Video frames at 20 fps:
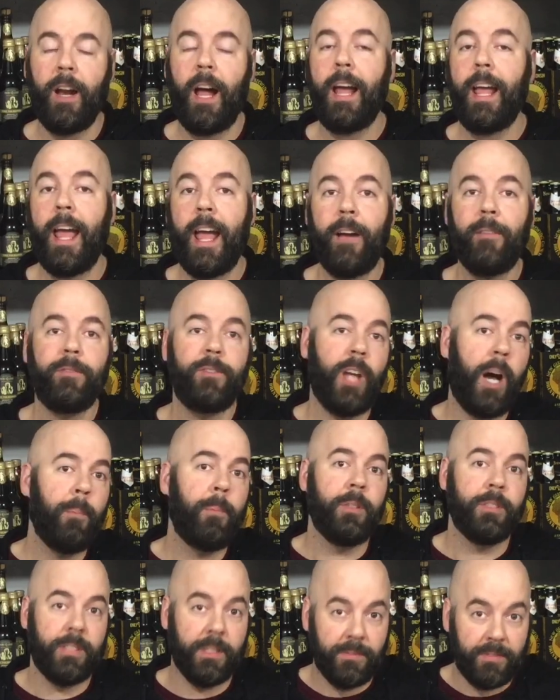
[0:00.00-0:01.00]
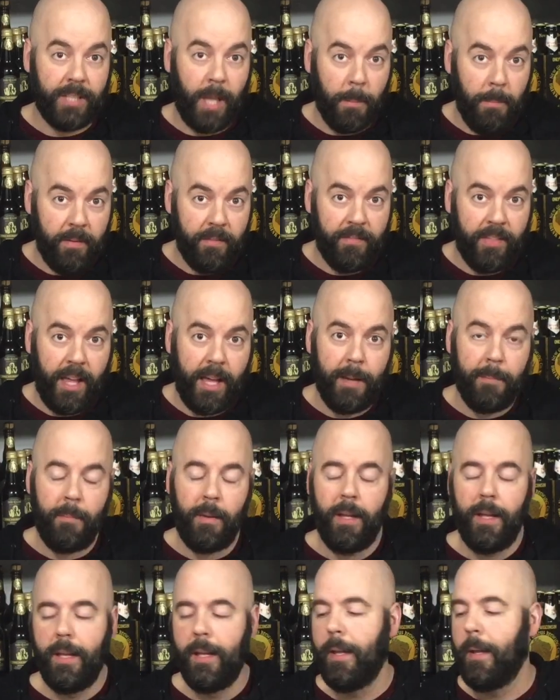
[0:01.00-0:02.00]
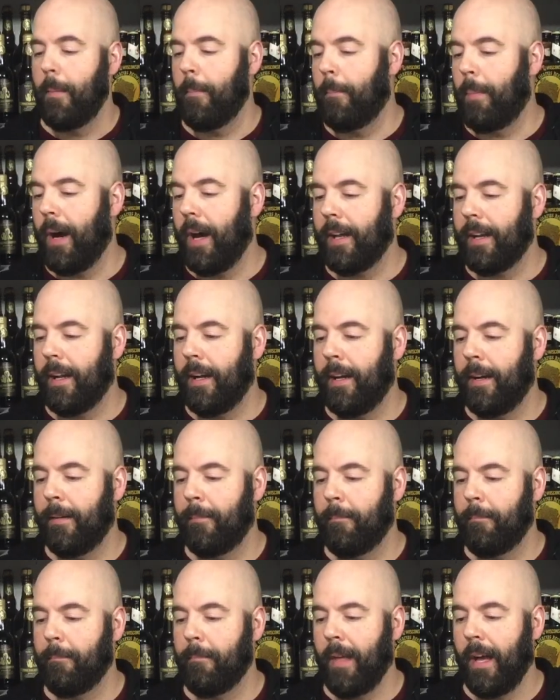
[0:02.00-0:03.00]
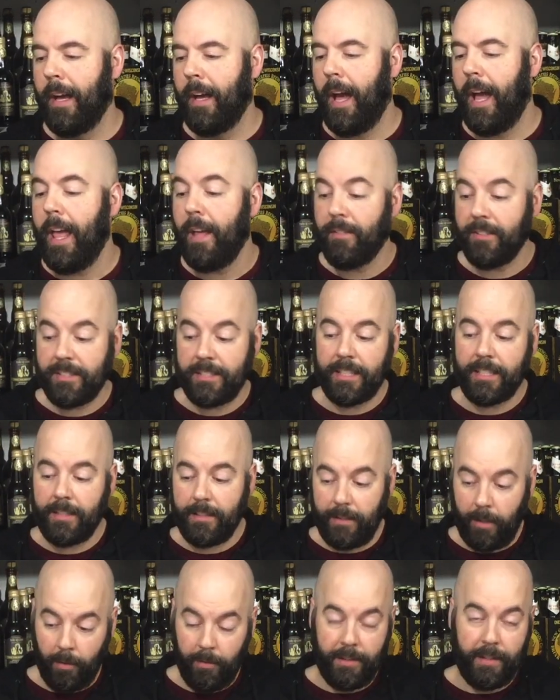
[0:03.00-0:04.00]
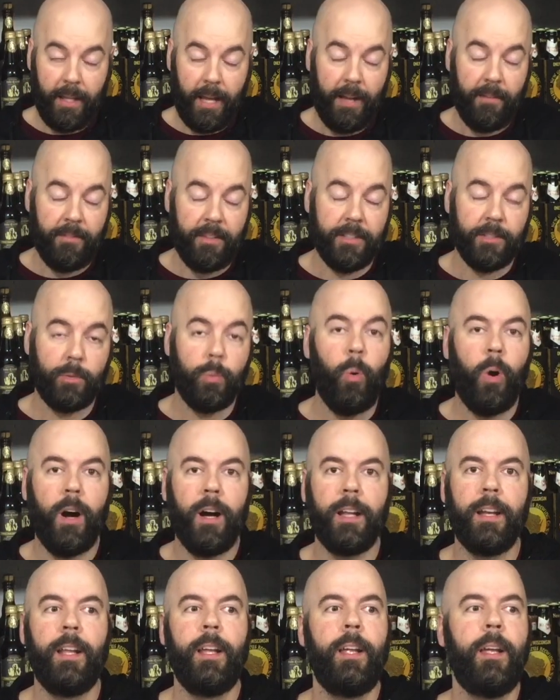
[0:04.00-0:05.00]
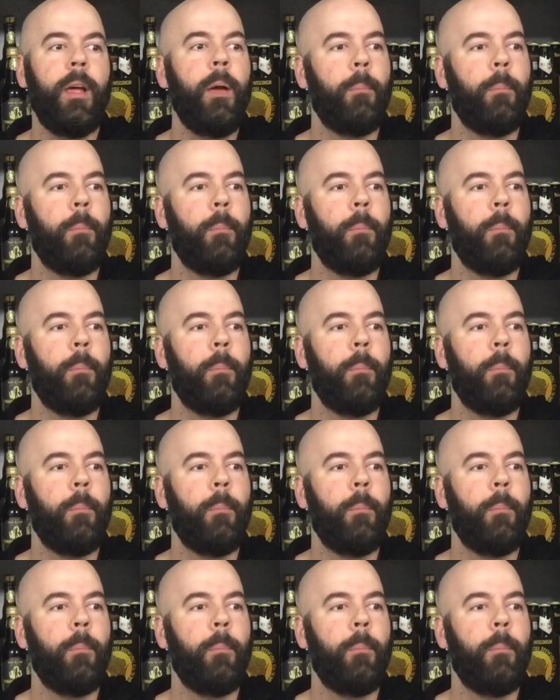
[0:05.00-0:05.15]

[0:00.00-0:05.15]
I have doubles of some of them, but I have a single. Only have this one.